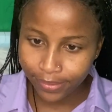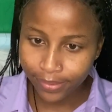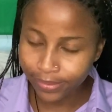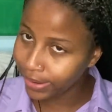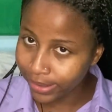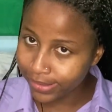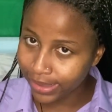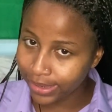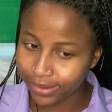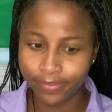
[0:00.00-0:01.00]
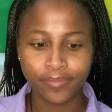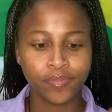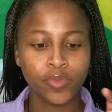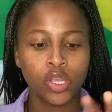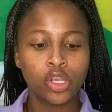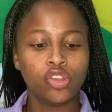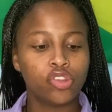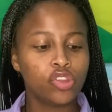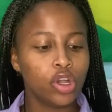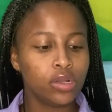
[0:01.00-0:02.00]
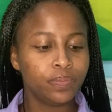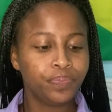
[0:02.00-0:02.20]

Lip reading: You understand? So